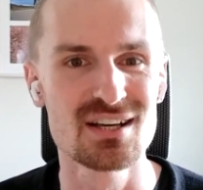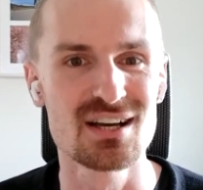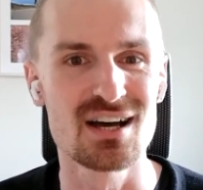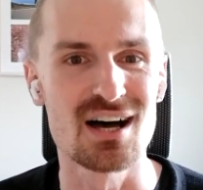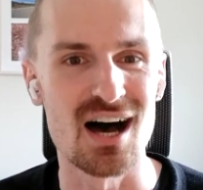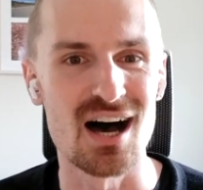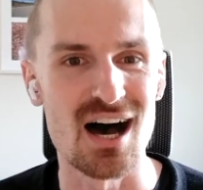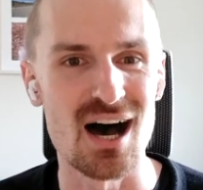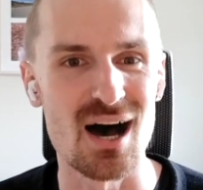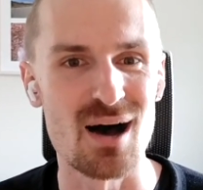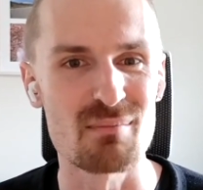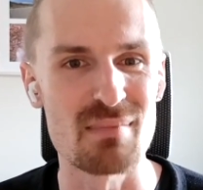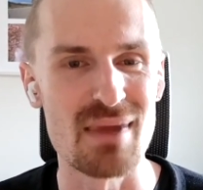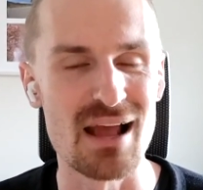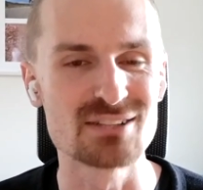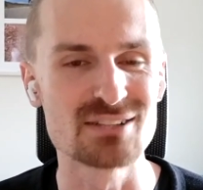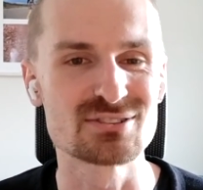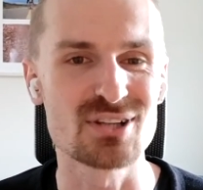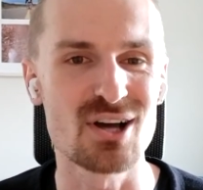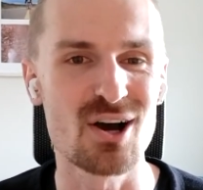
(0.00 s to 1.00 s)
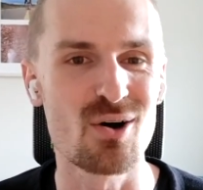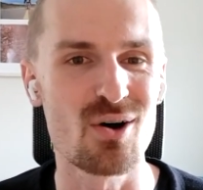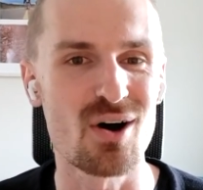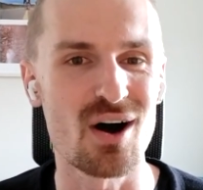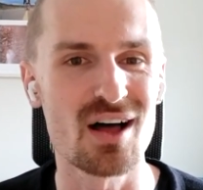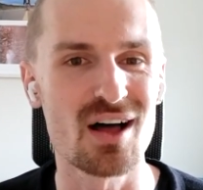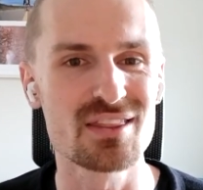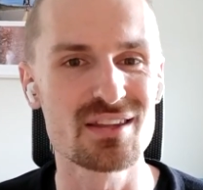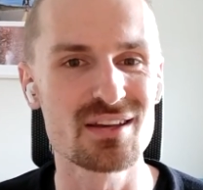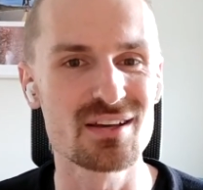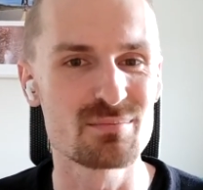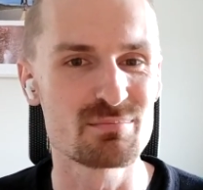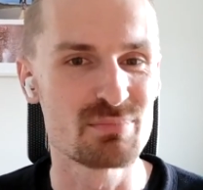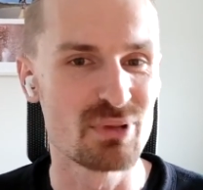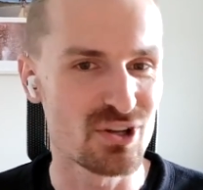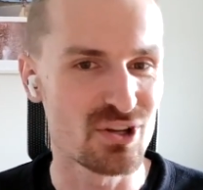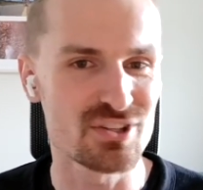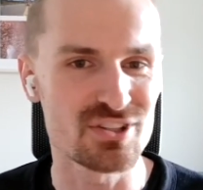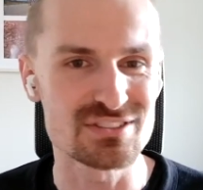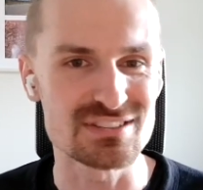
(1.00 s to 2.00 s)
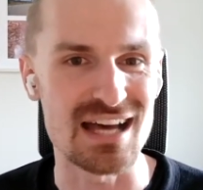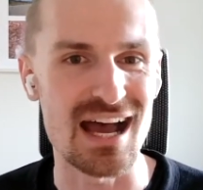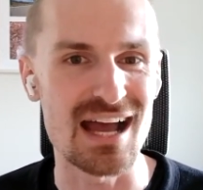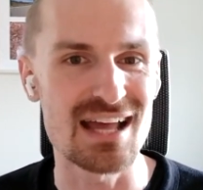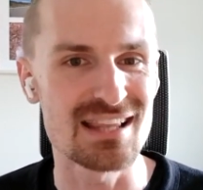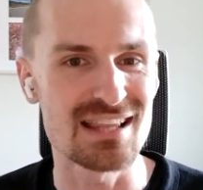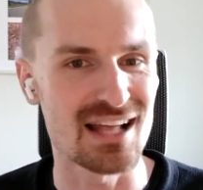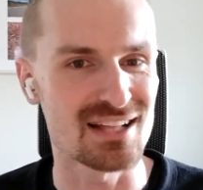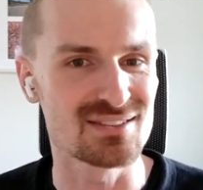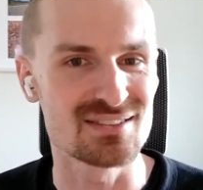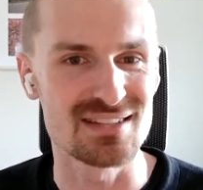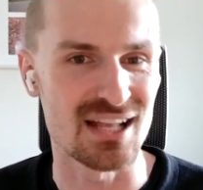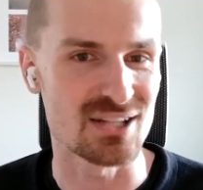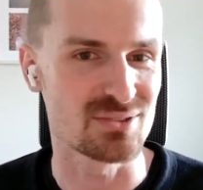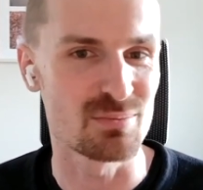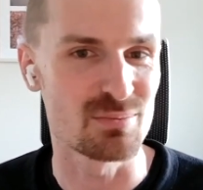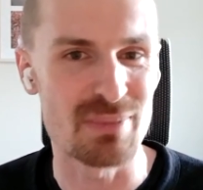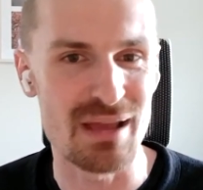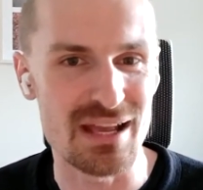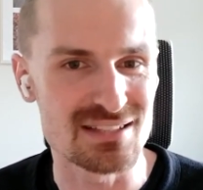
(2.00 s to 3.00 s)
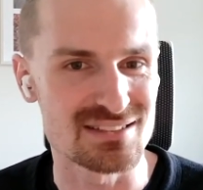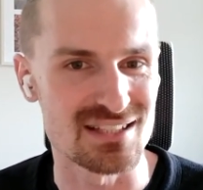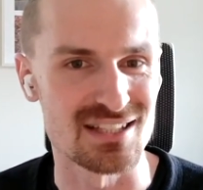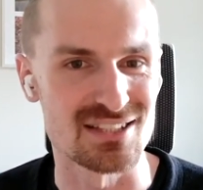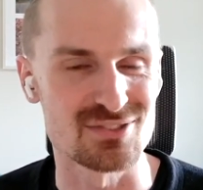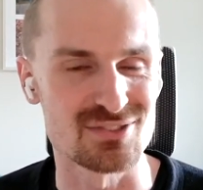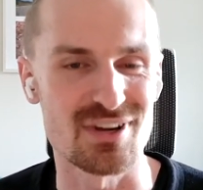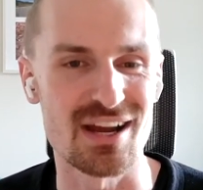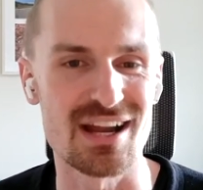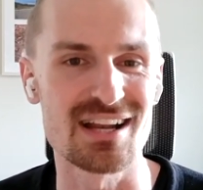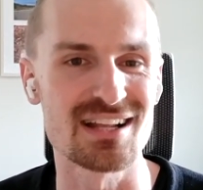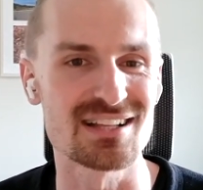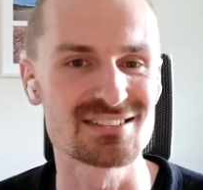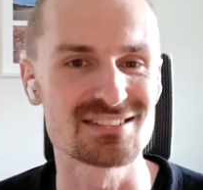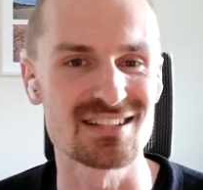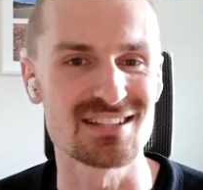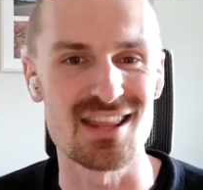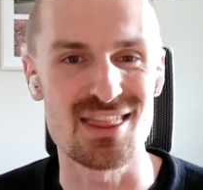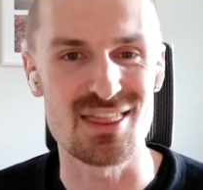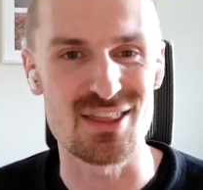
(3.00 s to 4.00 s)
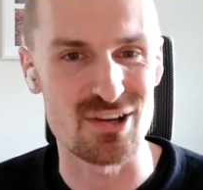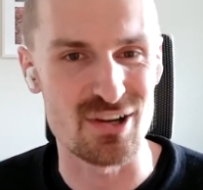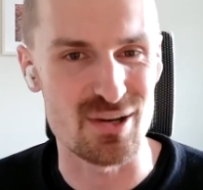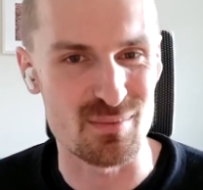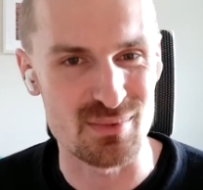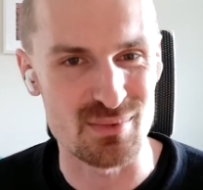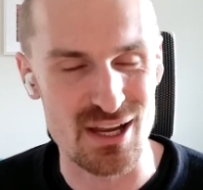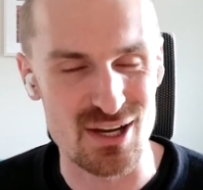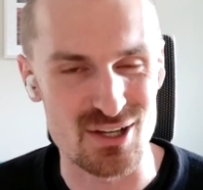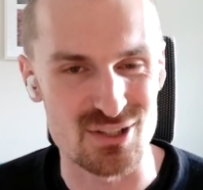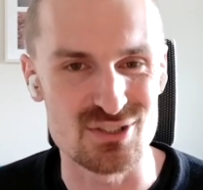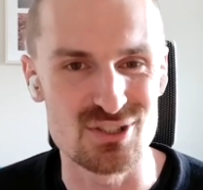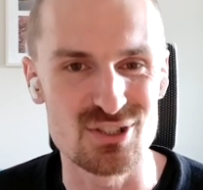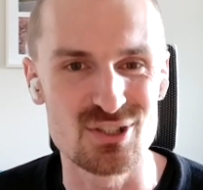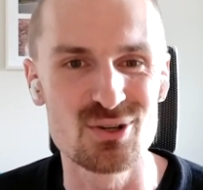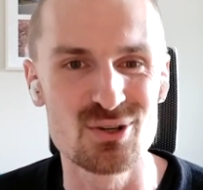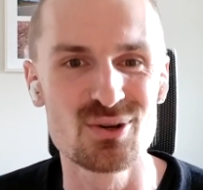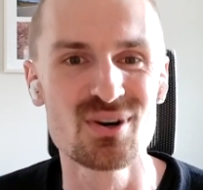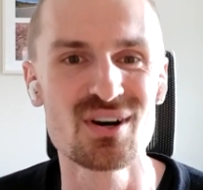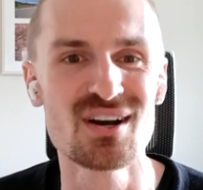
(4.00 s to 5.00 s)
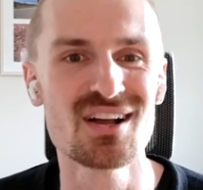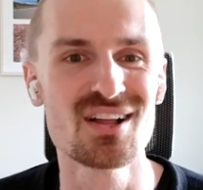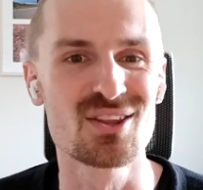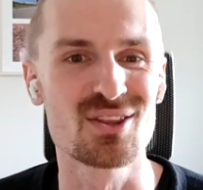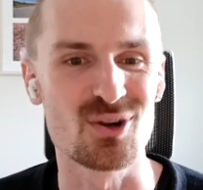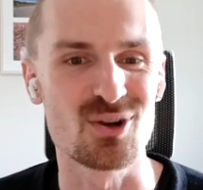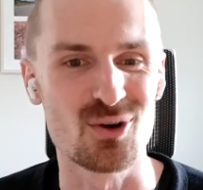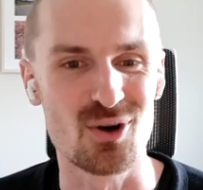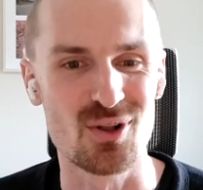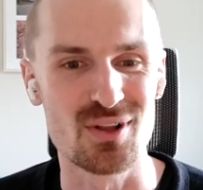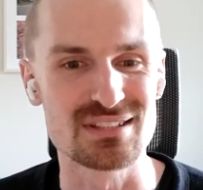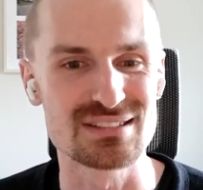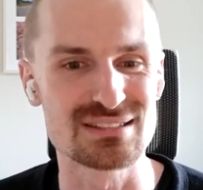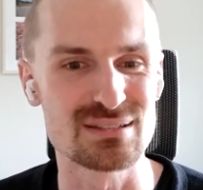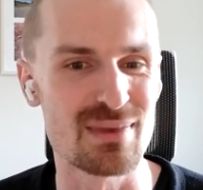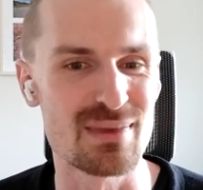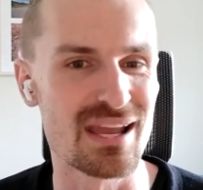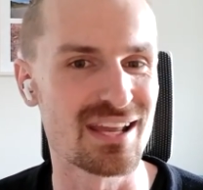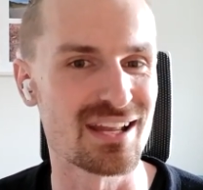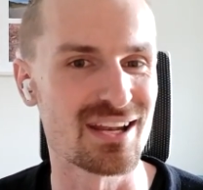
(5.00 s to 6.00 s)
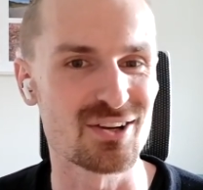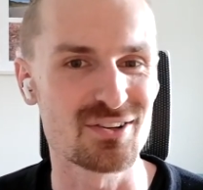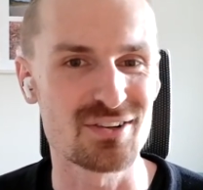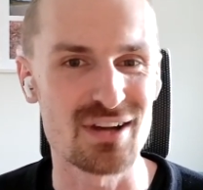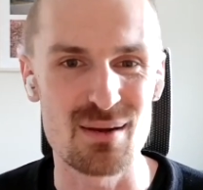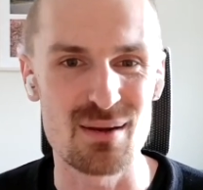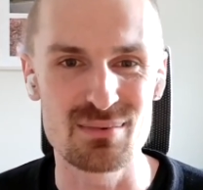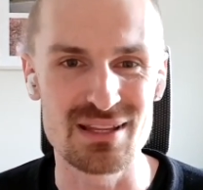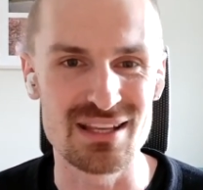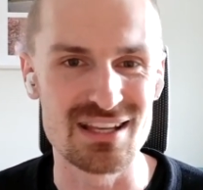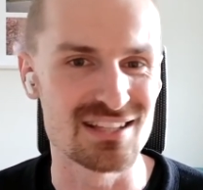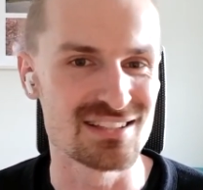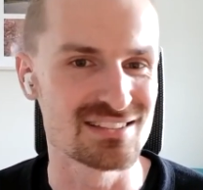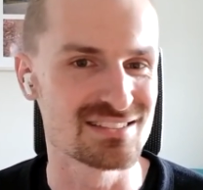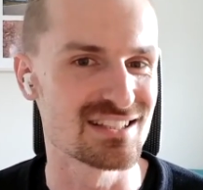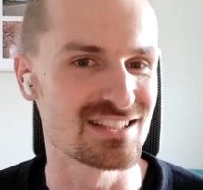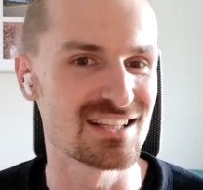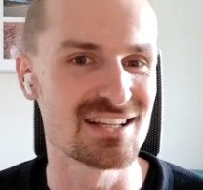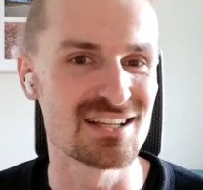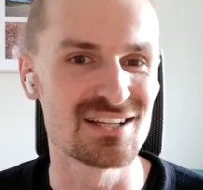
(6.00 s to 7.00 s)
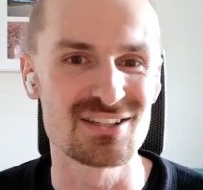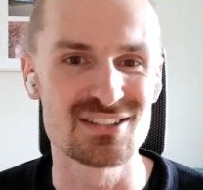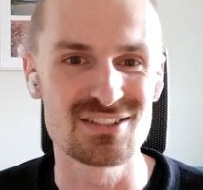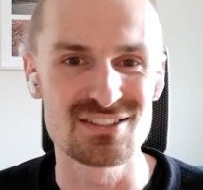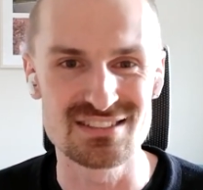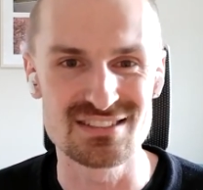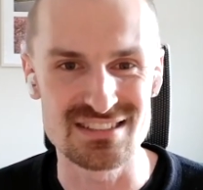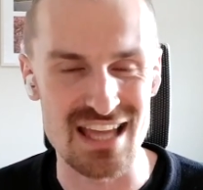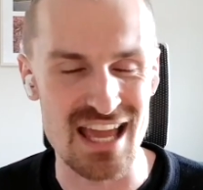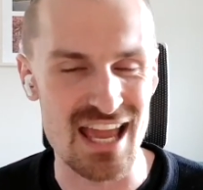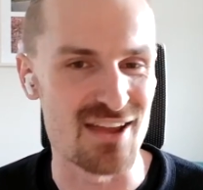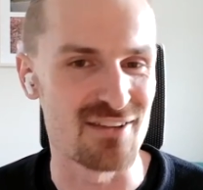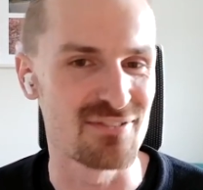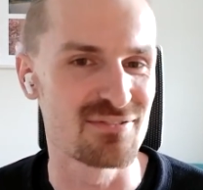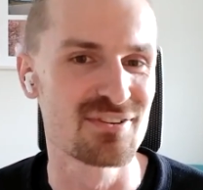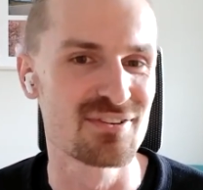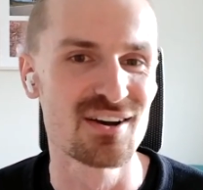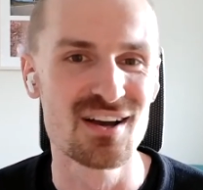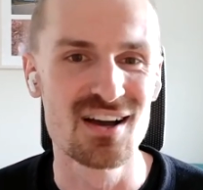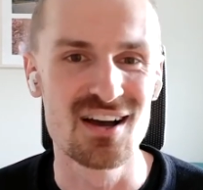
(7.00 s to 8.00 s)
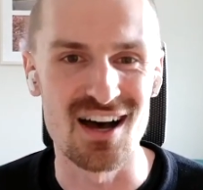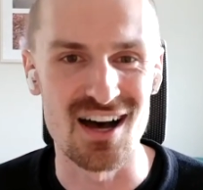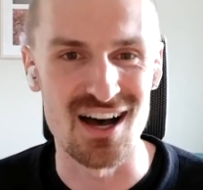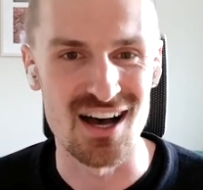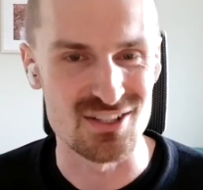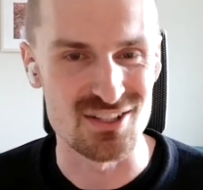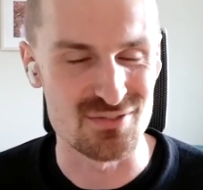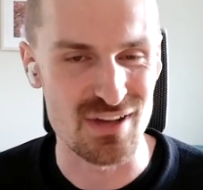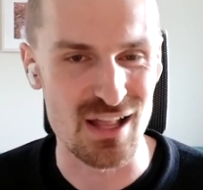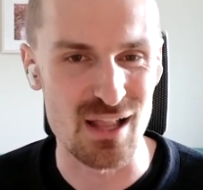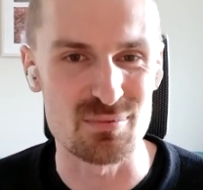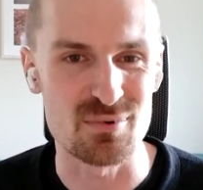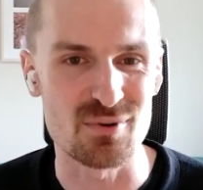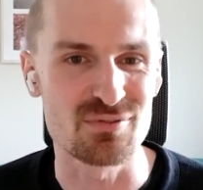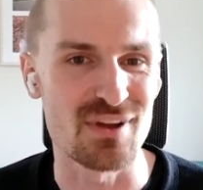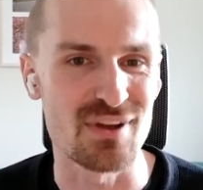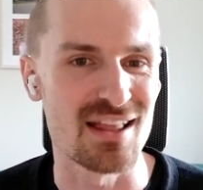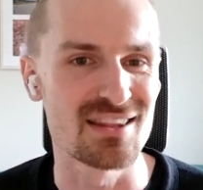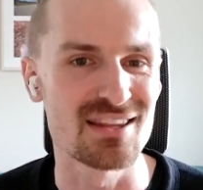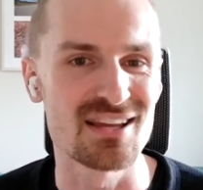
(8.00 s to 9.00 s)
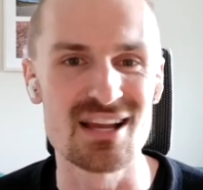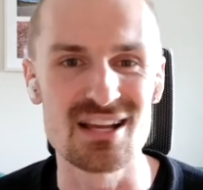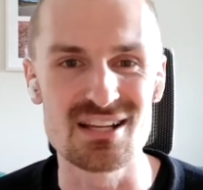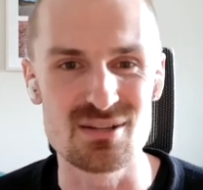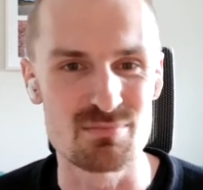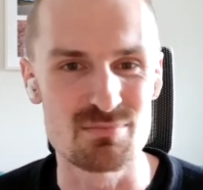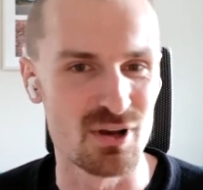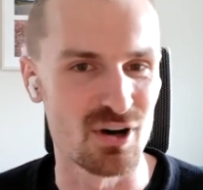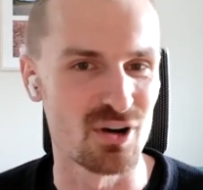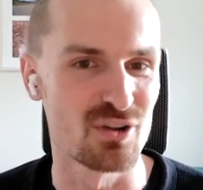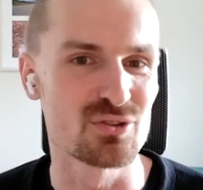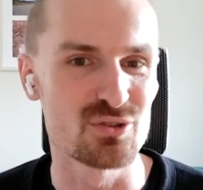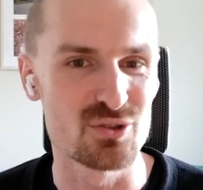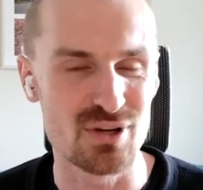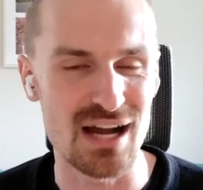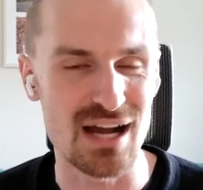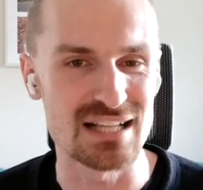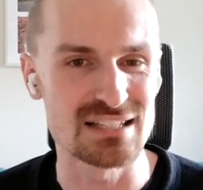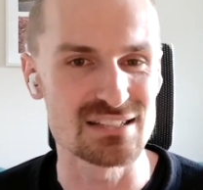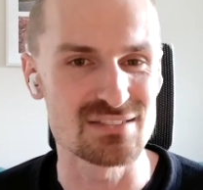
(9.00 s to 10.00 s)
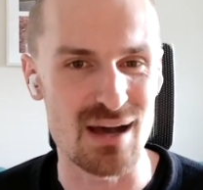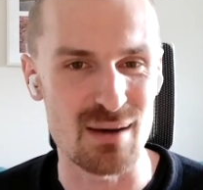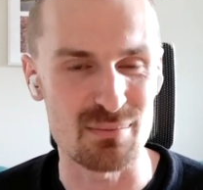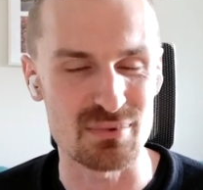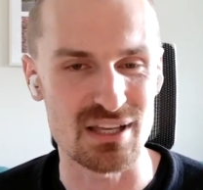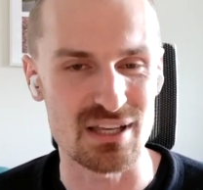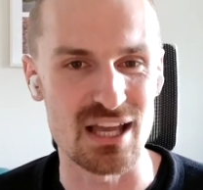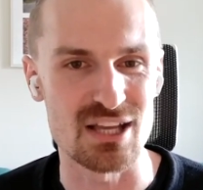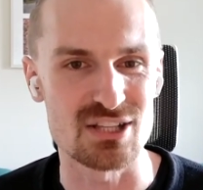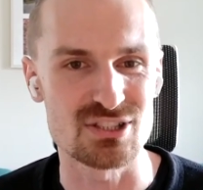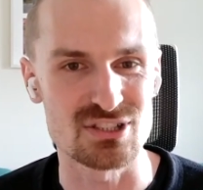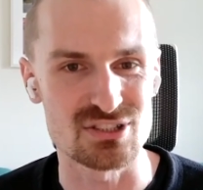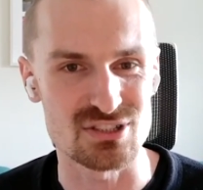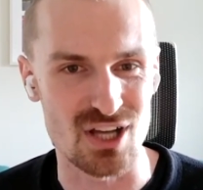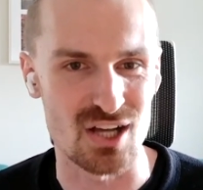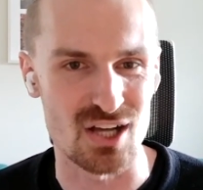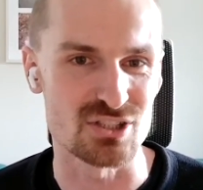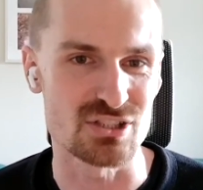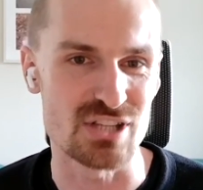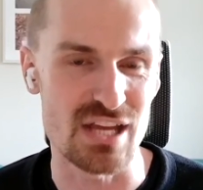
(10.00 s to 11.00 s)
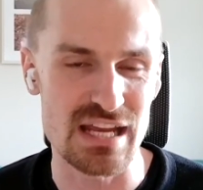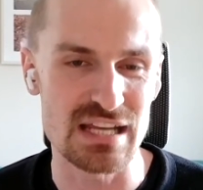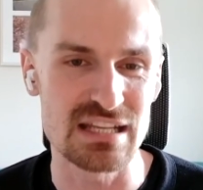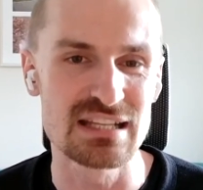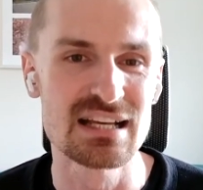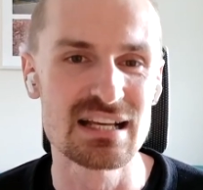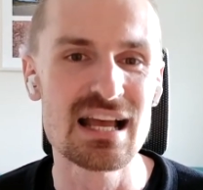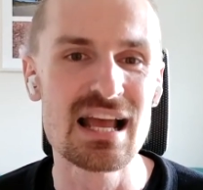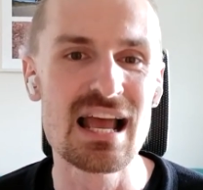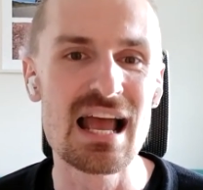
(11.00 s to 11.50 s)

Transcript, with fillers: Um, and so on the builder side, that, that's what base is, right? It's an Ethereum layer two. The goal is to make it incredibly easy, safe, uh, developer friendly to build new kinds of applications on chain.